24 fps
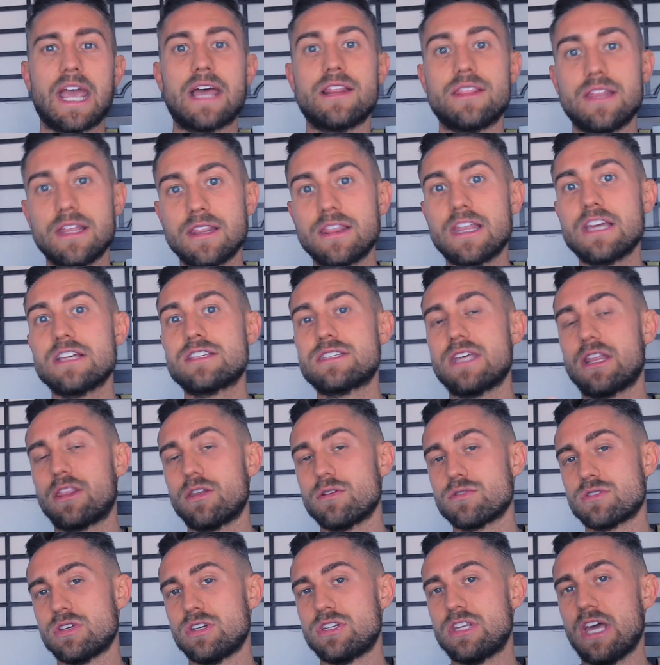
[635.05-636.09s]
and then they set
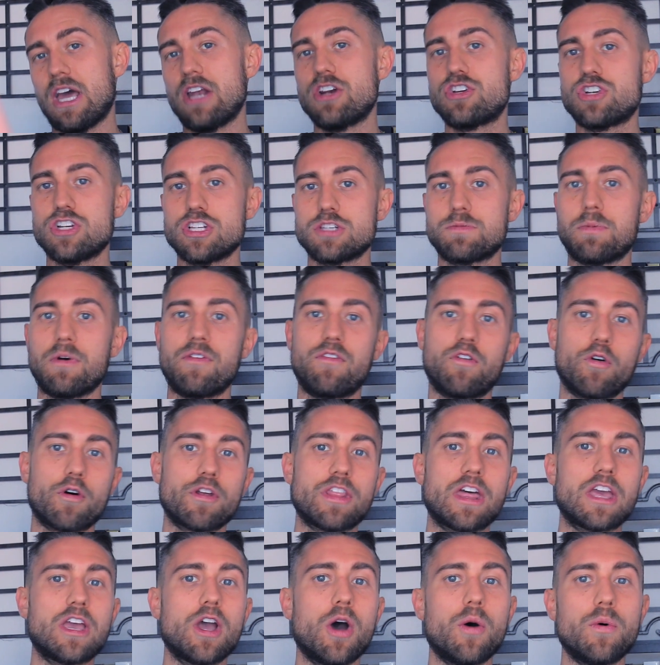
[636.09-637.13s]
those intentions before
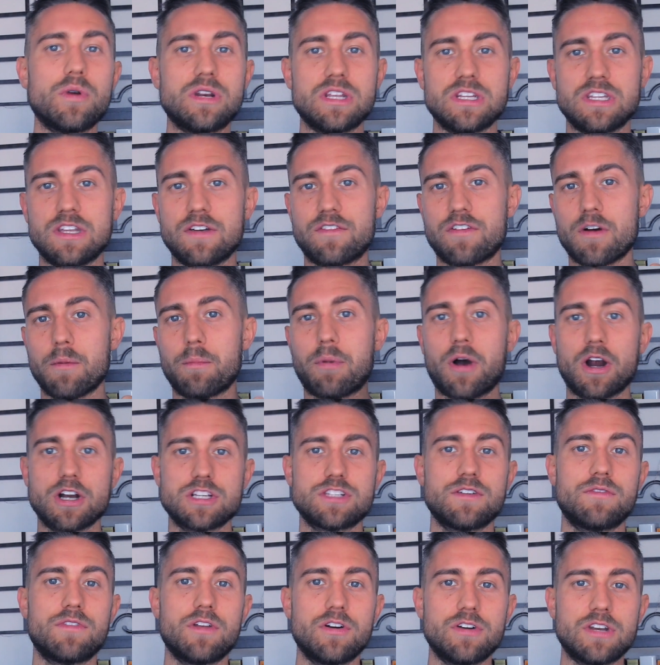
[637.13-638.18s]
they go into different
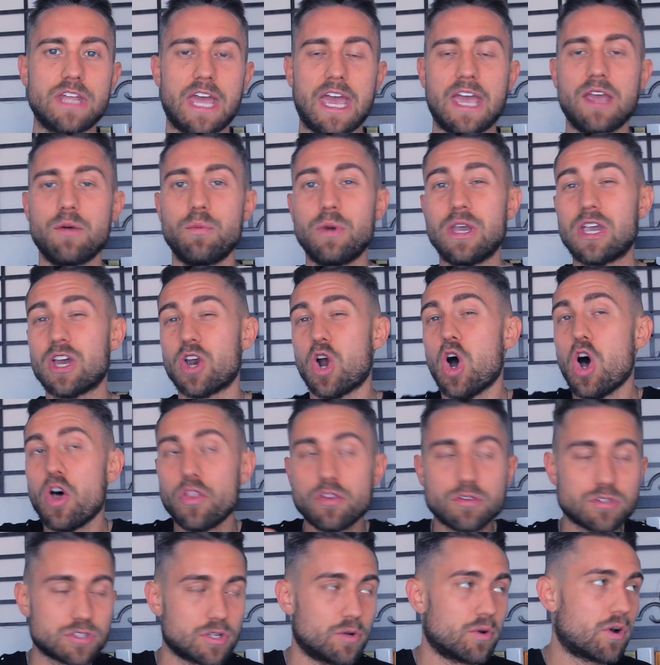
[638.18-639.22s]
parts of their day. We could
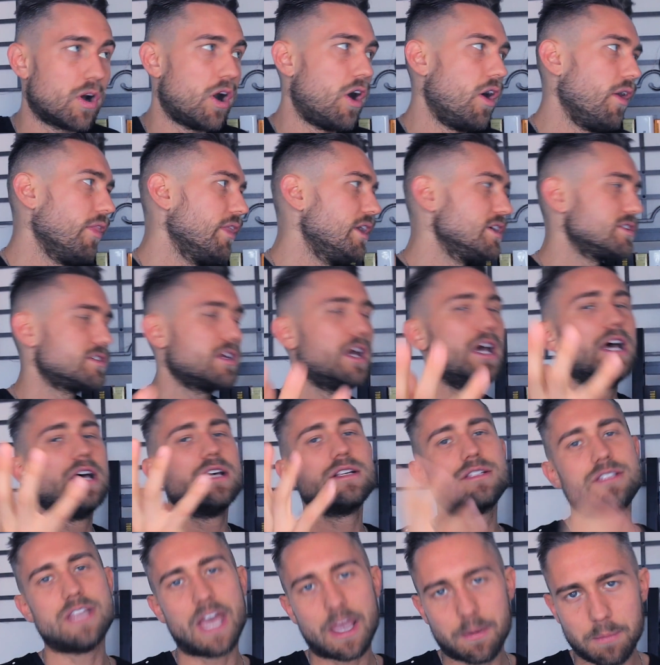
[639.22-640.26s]
also call this
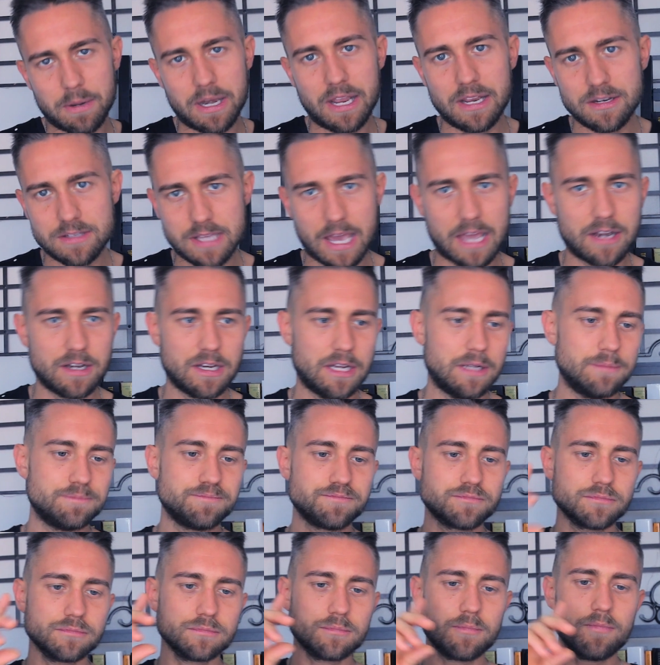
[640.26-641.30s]
segment intending.